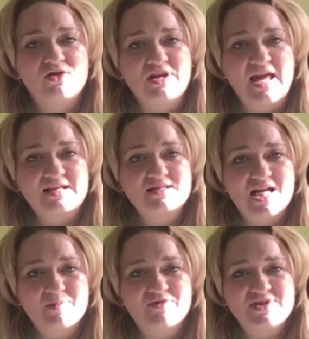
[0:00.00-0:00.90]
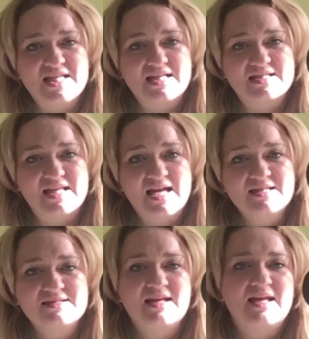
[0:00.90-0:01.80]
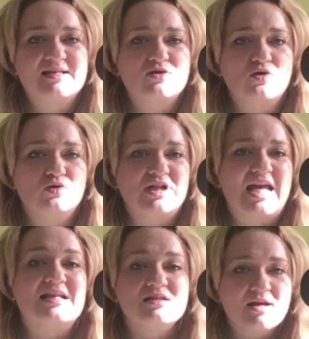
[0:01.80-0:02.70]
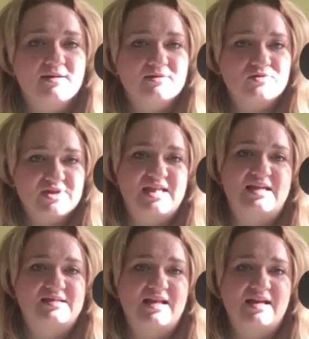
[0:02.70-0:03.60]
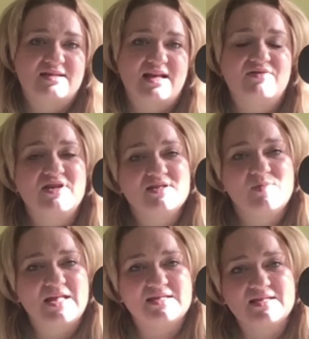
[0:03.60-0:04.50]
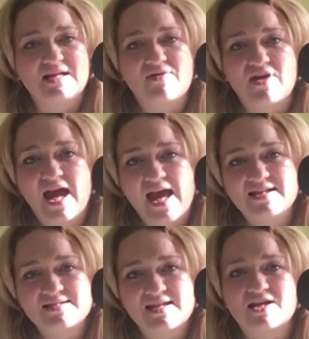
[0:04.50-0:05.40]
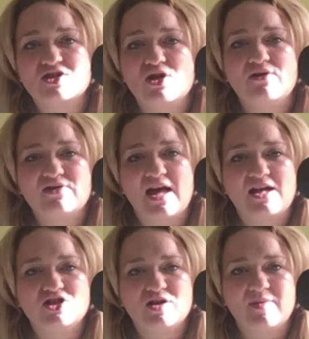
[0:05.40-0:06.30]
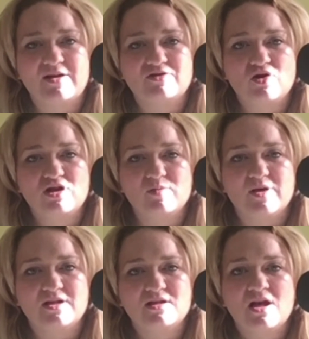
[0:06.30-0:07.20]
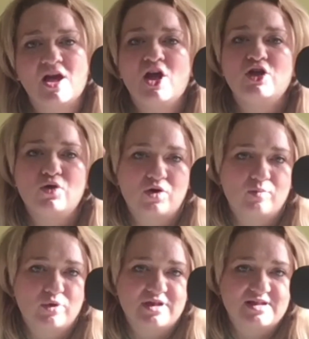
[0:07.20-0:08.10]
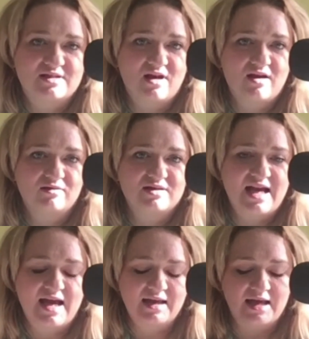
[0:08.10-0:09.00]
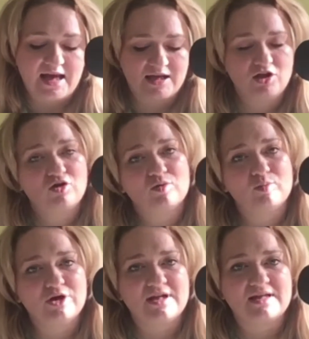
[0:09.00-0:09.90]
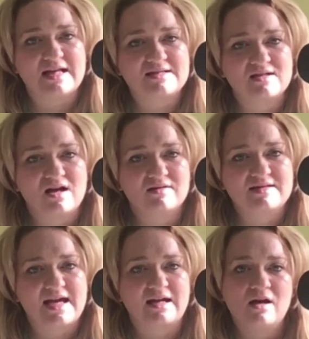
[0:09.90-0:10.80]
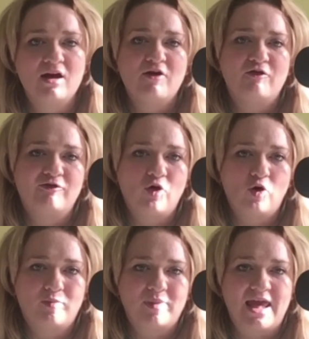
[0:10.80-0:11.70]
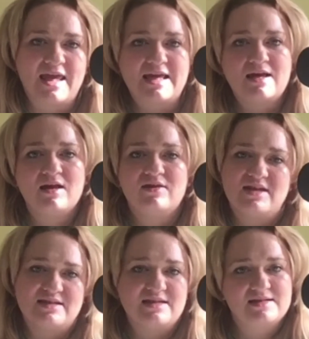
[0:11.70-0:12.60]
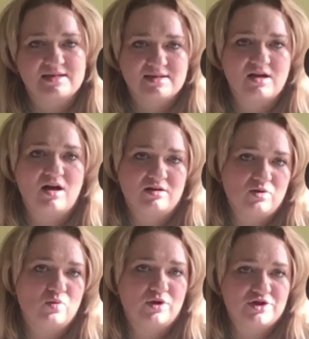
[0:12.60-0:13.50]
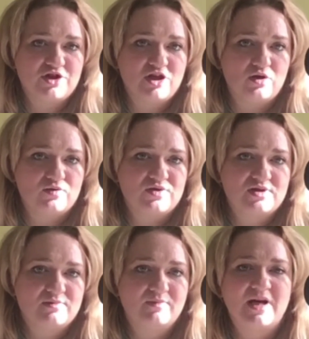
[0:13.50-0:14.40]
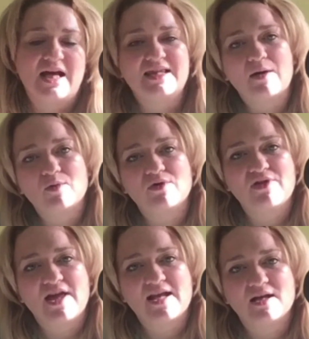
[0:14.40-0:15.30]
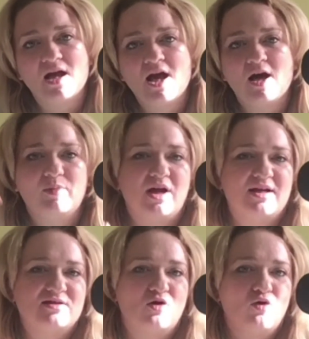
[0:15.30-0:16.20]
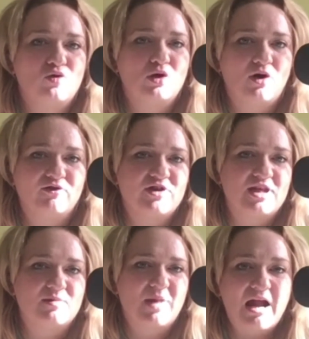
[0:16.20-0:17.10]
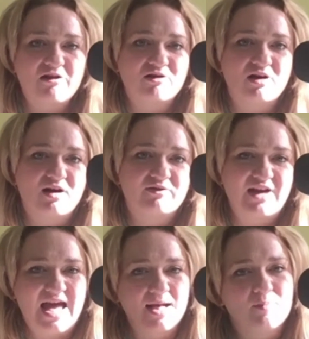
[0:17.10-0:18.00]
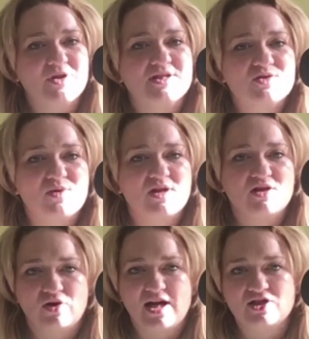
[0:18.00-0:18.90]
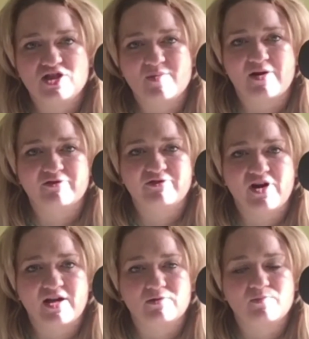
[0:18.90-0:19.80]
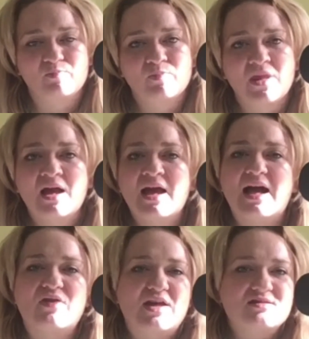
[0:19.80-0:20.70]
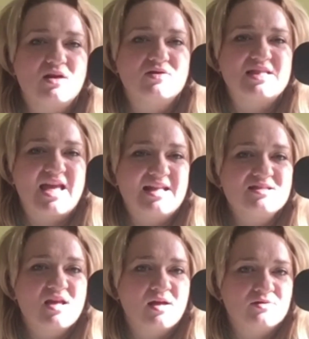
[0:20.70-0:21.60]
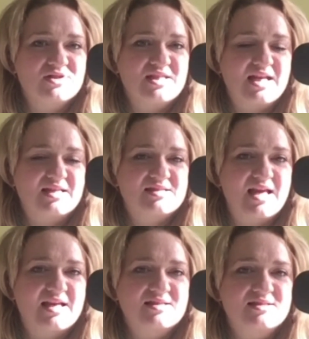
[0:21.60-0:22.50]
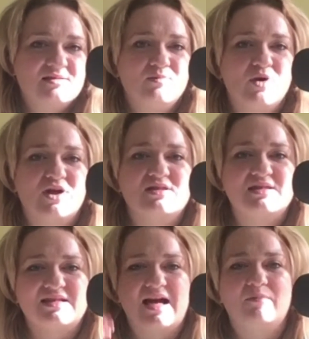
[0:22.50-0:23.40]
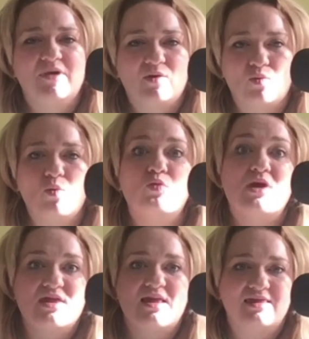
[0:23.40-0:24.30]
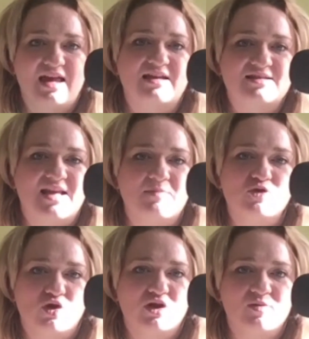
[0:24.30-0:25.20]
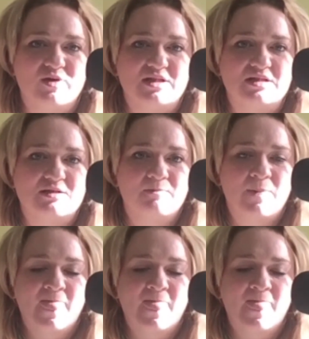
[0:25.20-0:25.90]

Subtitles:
The next type of CSS is called internal CSS, and this means that in the head section of that HTML document you can put a style tag, and you can put in that style tag for P, this is the style you want to use, and that will then apply to all of the paragraph elements within your HTML file. And that's known as internal CSS because it's happening within that same document.